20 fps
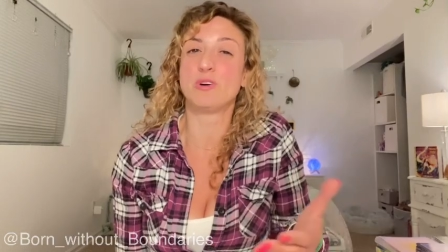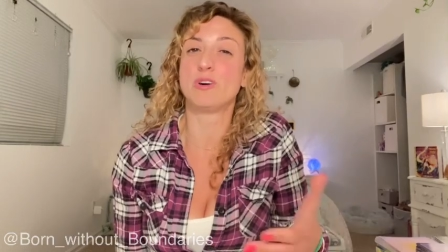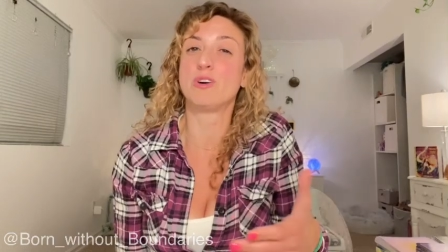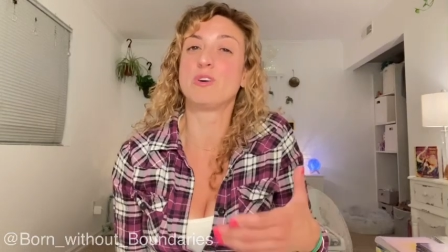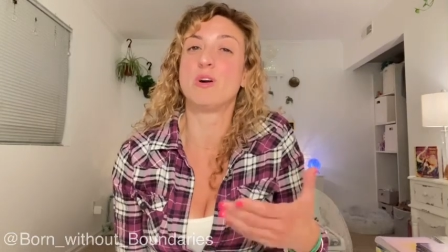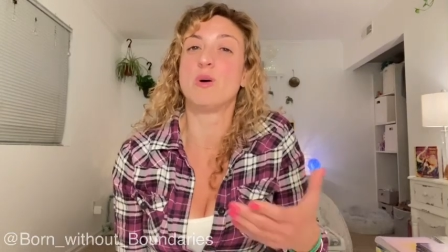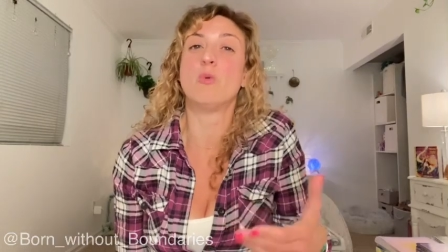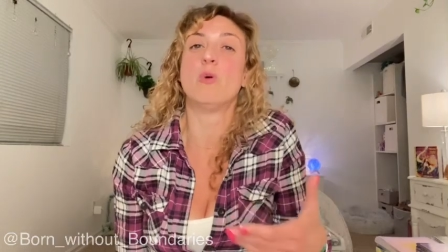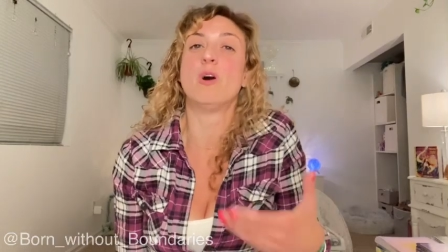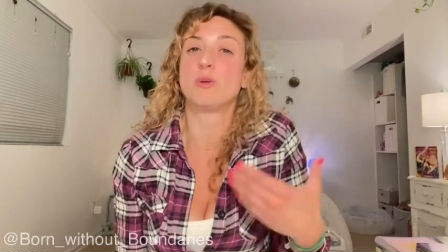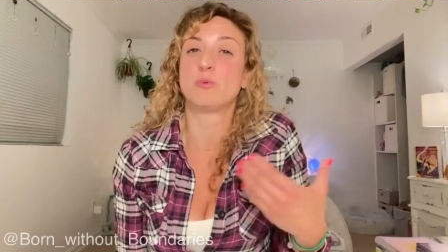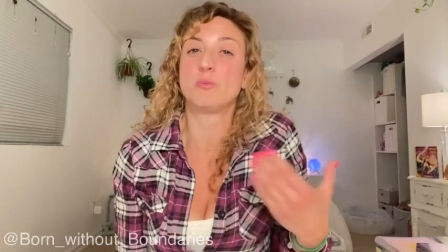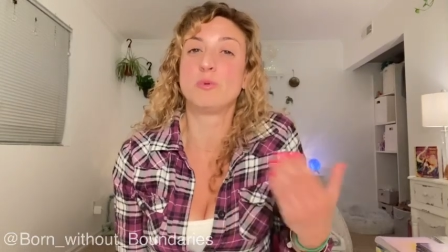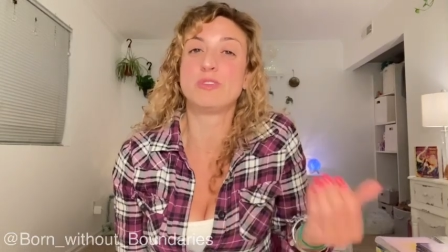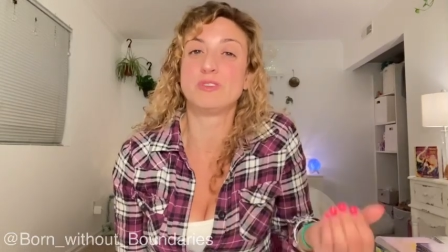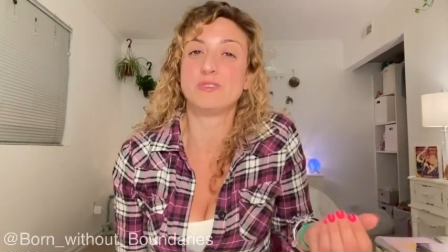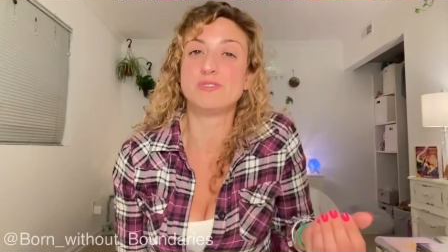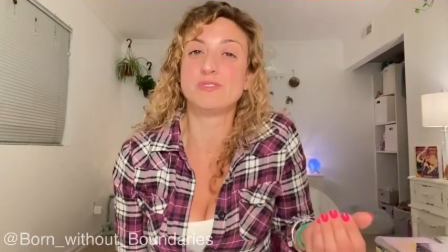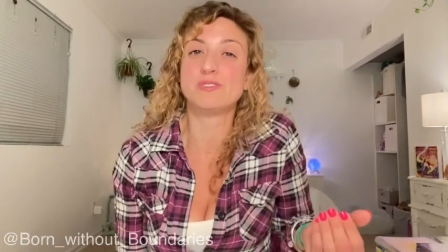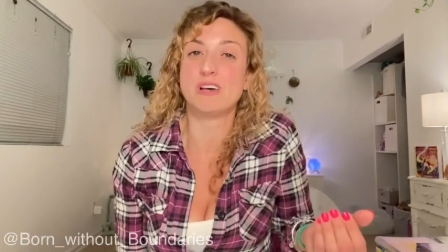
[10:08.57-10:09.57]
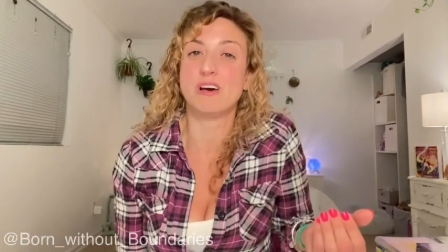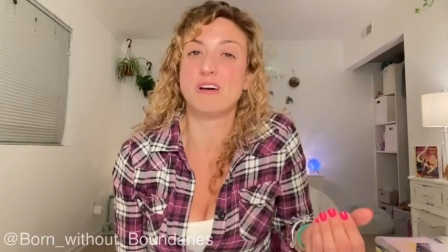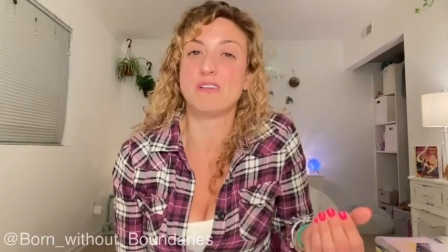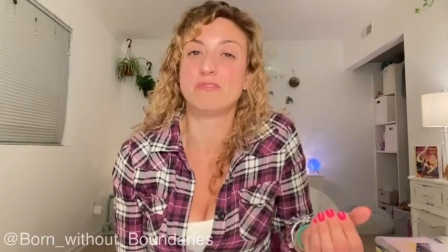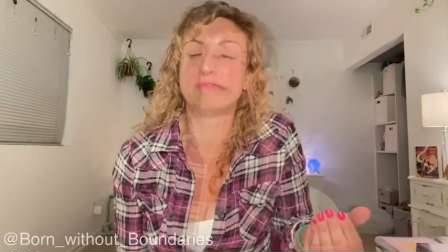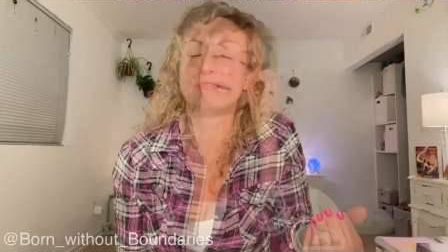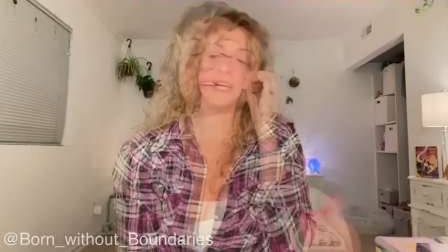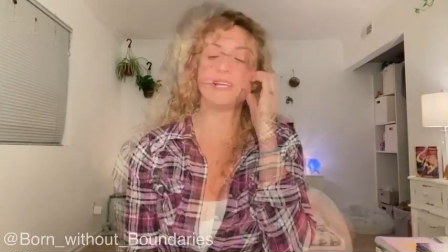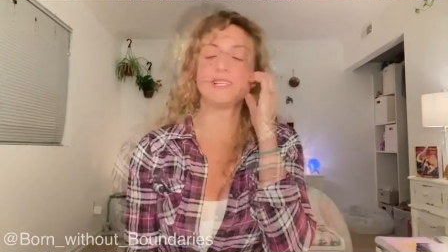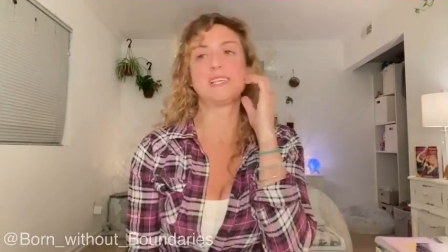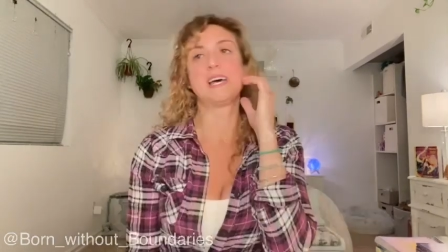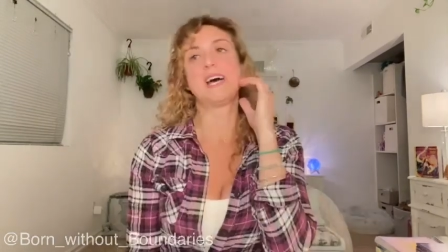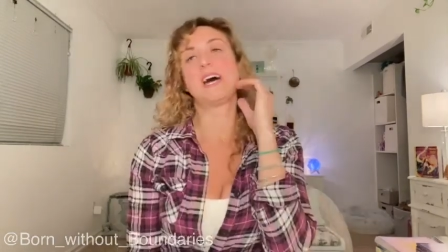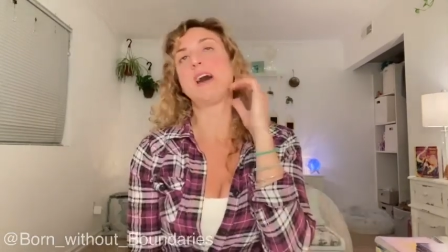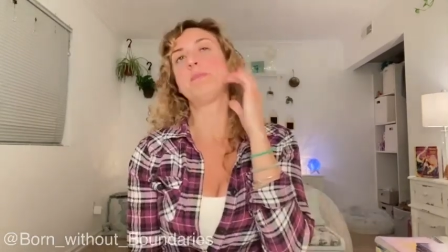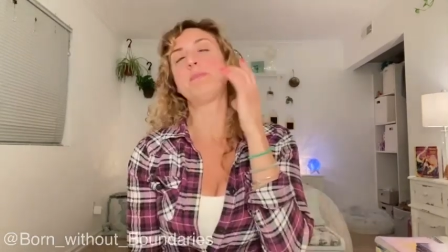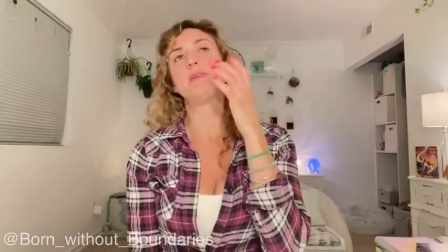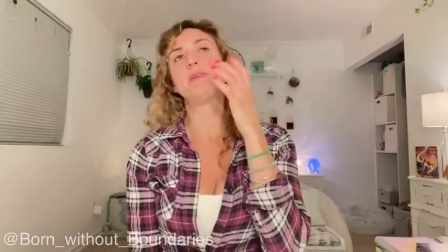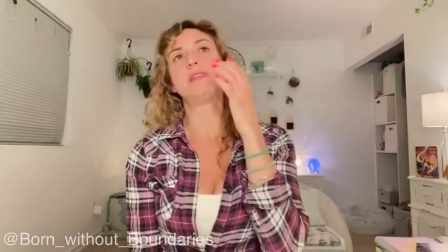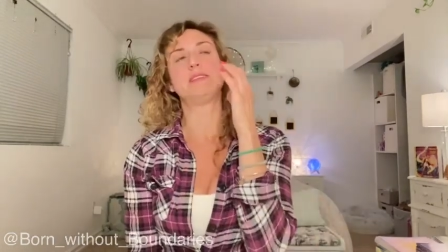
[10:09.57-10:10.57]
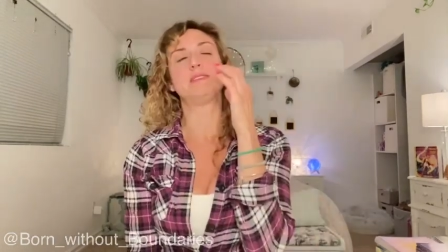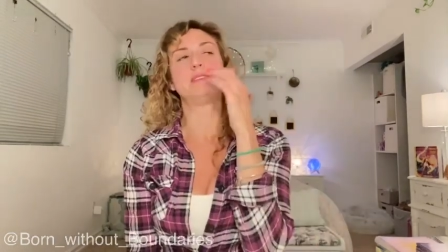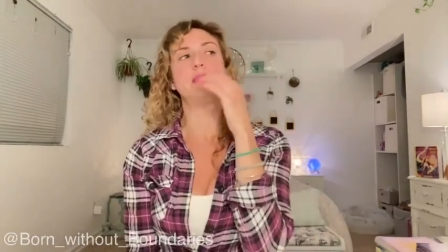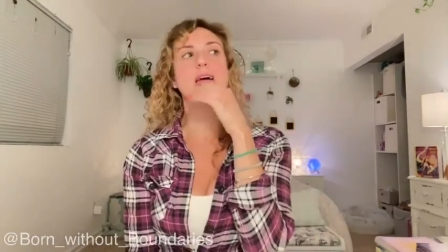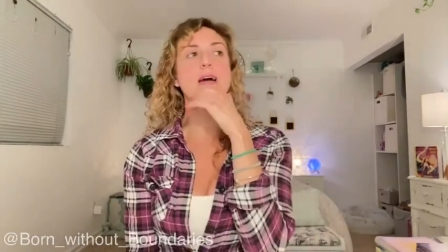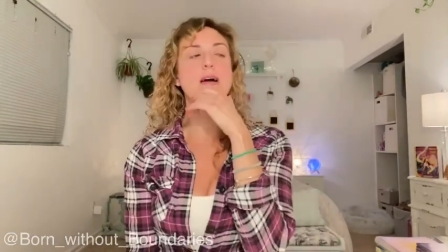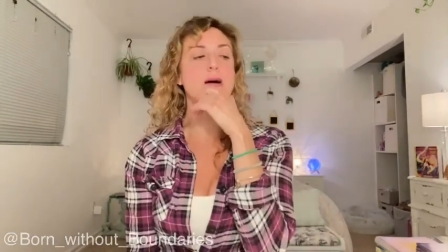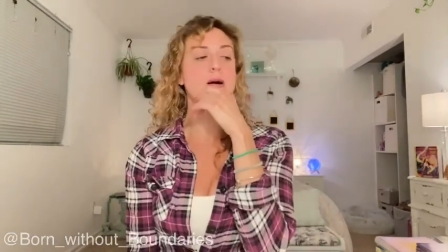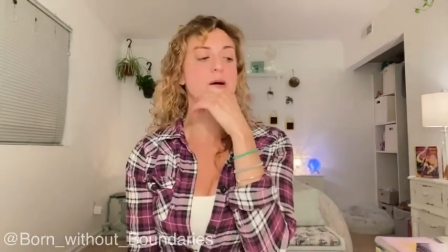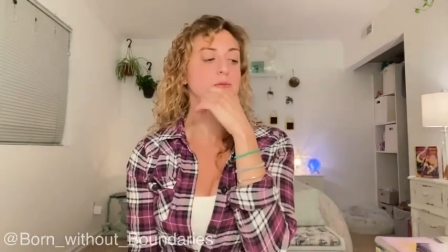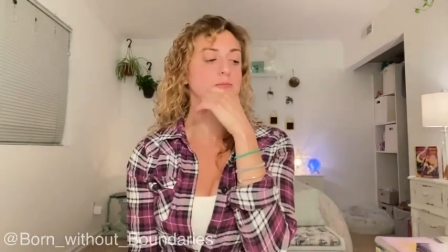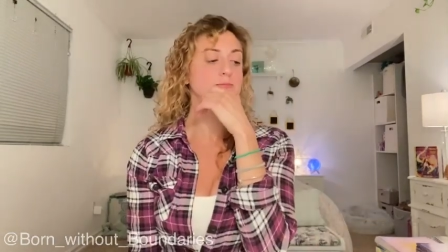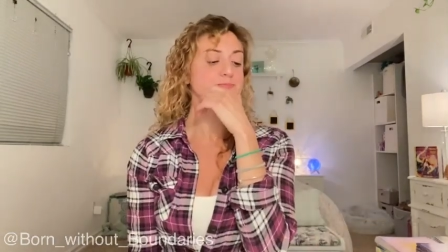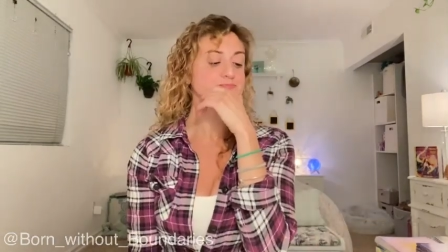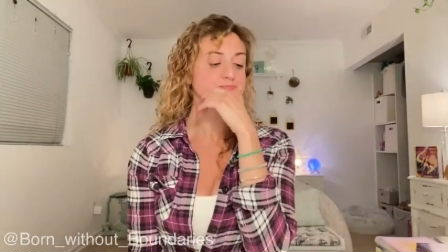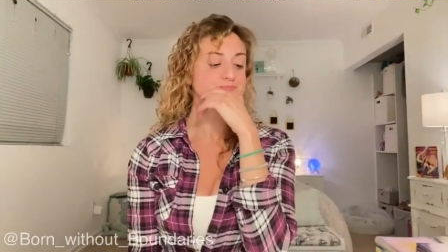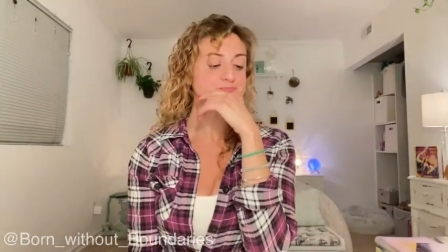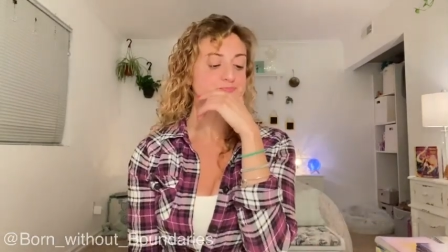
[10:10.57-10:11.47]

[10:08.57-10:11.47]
could go on with yourself. What is happening now